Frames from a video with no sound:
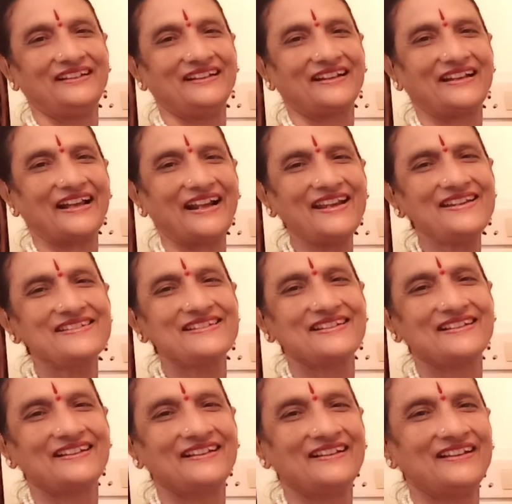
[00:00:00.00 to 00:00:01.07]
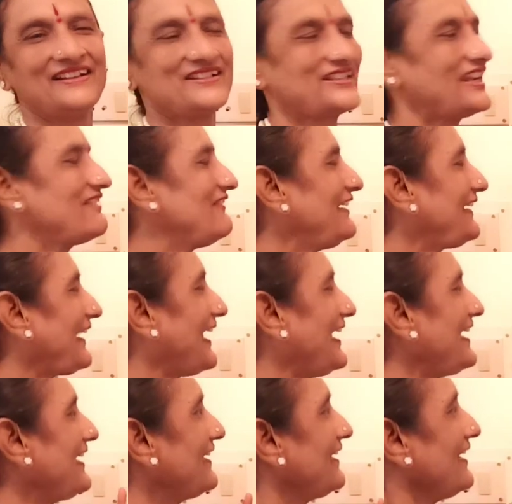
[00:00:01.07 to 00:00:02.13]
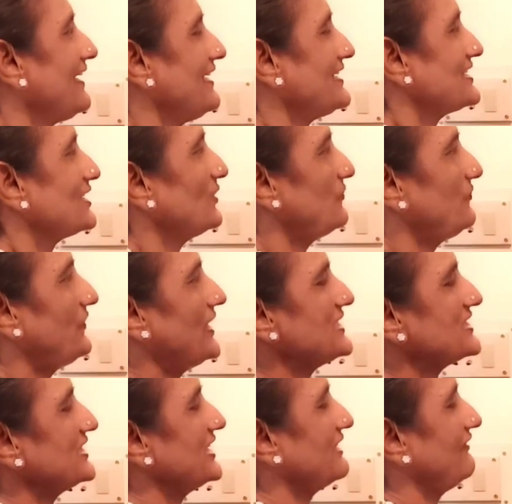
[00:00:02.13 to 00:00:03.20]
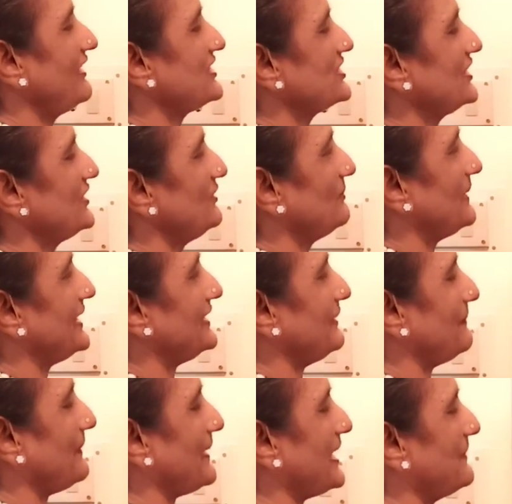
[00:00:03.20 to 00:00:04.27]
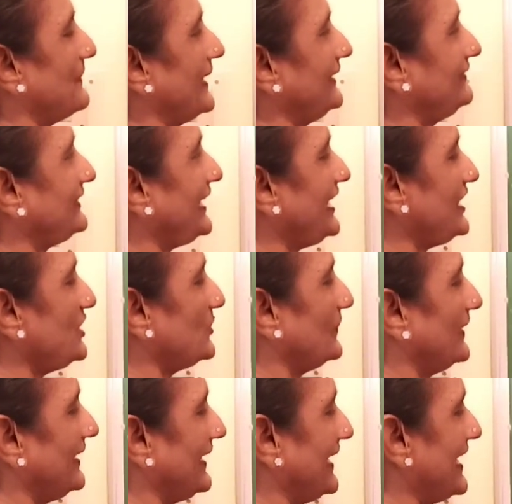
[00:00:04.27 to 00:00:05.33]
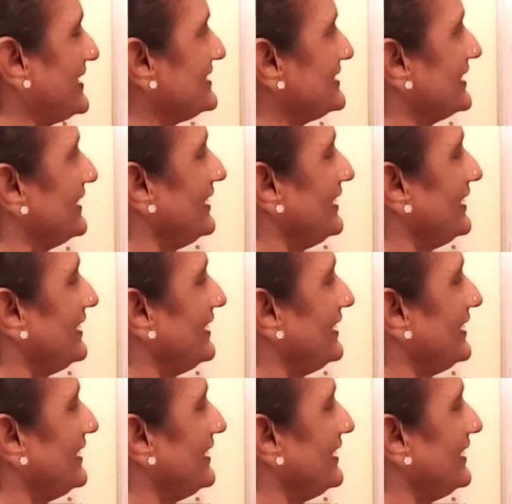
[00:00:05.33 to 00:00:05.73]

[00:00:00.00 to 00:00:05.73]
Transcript: Correct? Shall we try? So first equation you multiply by 3, you will get